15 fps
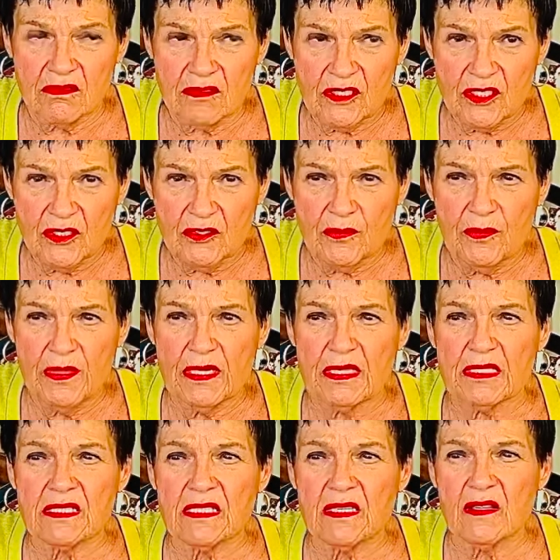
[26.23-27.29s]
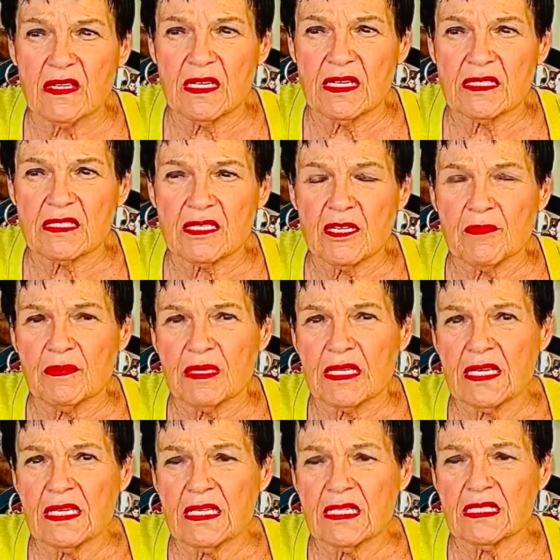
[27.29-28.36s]
codependency the last couple
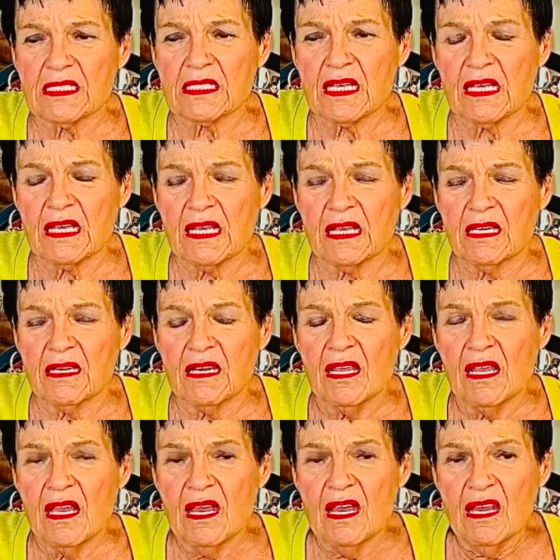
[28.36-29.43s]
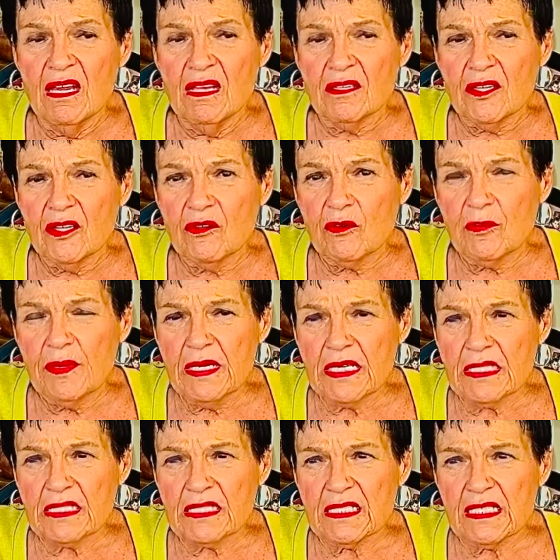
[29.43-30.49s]
of days. And
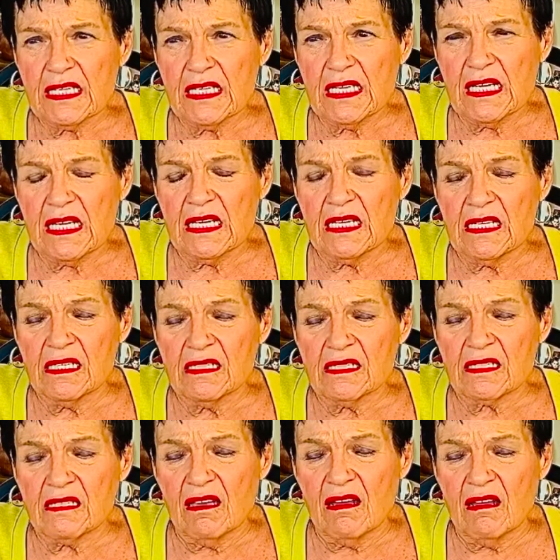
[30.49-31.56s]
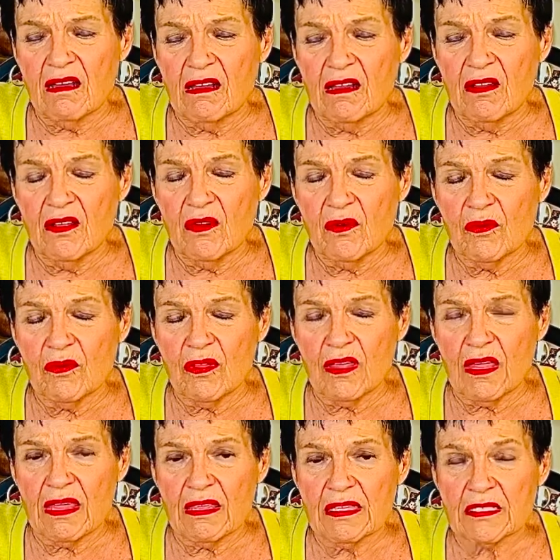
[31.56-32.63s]
codependency is
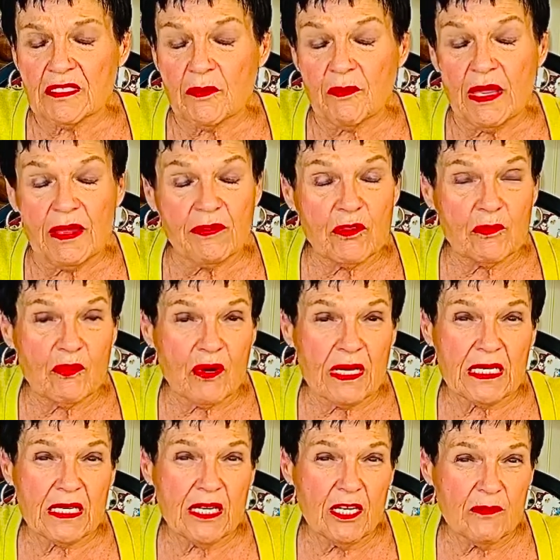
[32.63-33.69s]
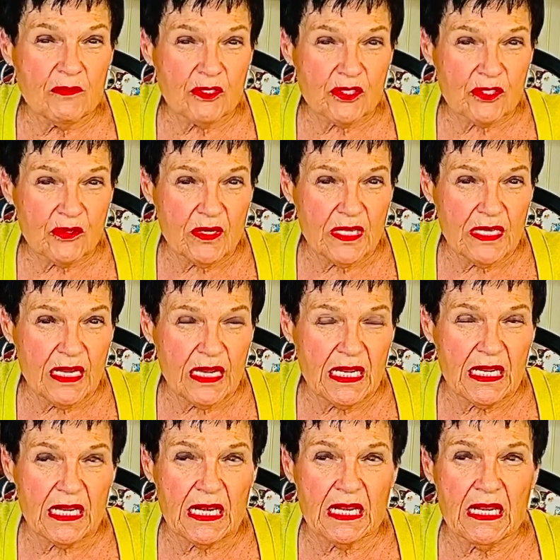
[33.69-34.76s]
about the brain chemistry,
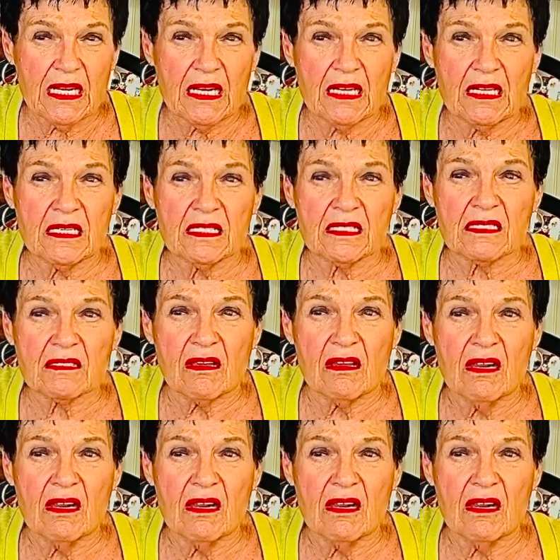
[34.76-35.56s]
and it is